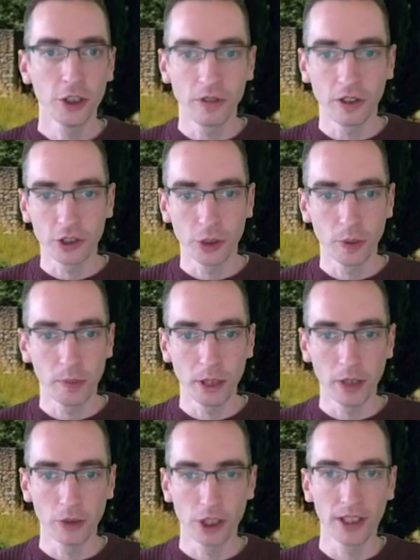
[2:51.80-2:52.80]
got 2
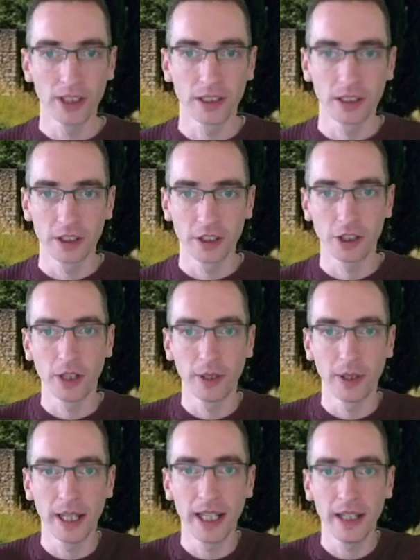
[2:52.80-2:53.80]
approaches to show
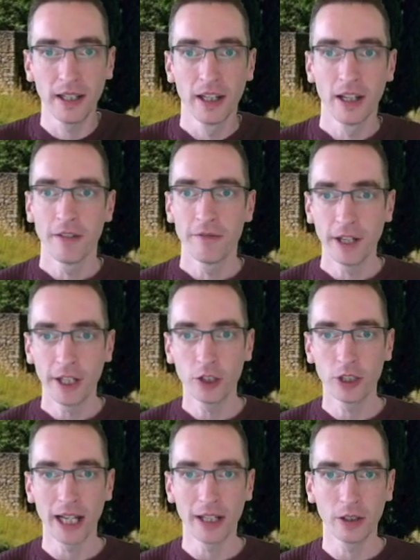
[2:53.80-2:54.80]
you here. Very
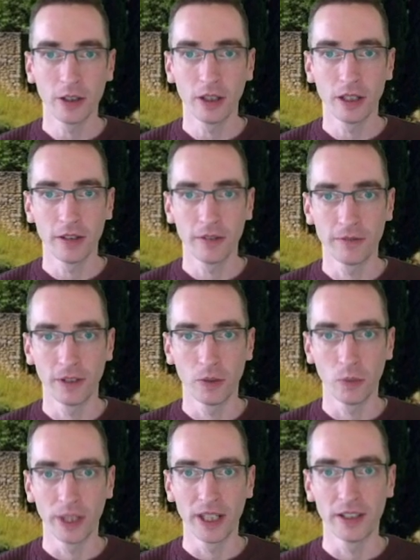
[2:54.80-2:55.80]
good angle of
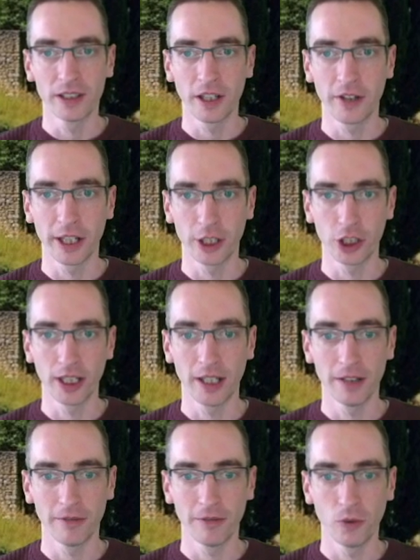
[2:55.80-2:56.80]
wind direction
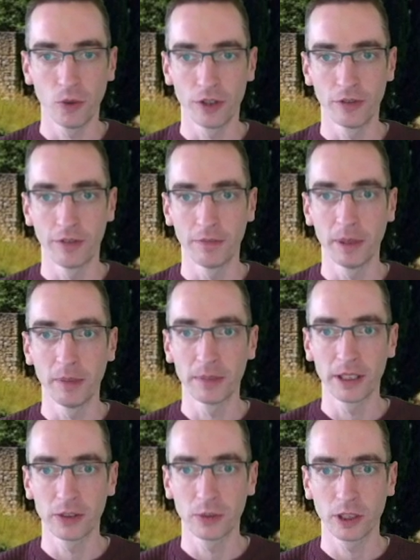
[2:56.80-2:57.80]
here for the rough bumps.
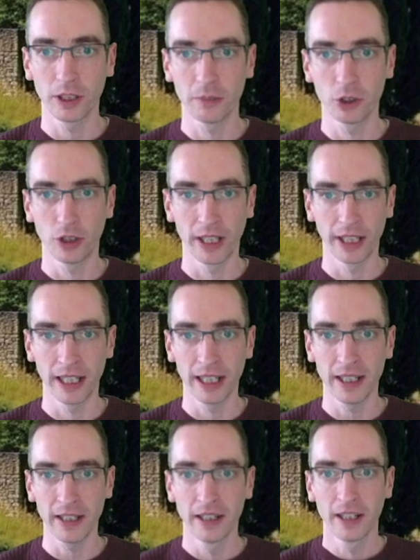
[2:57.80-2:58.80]
That's what I'm trying
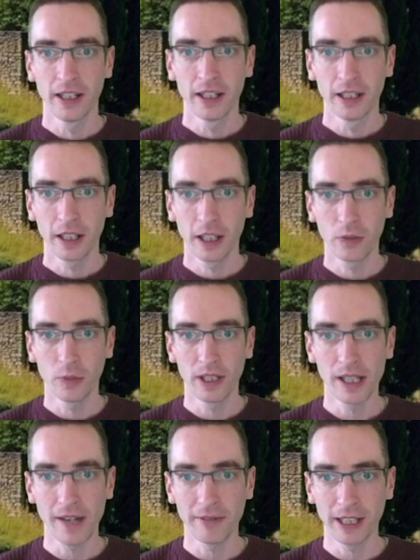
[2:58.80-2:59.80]
here. Going with
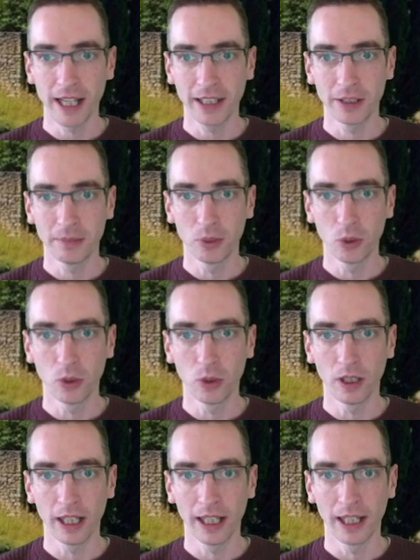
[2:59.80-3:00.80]
a navigator
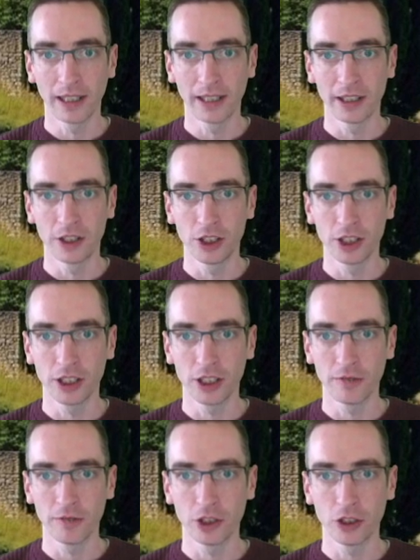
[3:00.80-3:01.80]
ball, and it's just
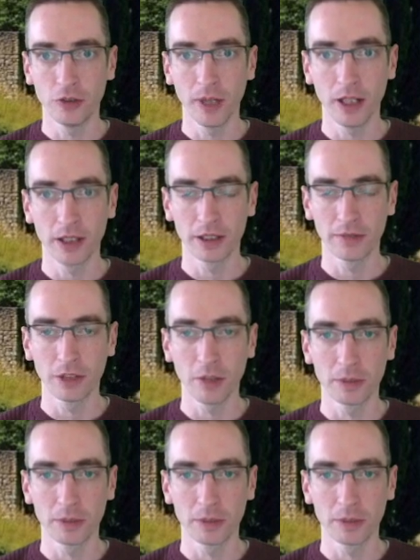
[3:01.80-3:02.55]
over 2 bars of top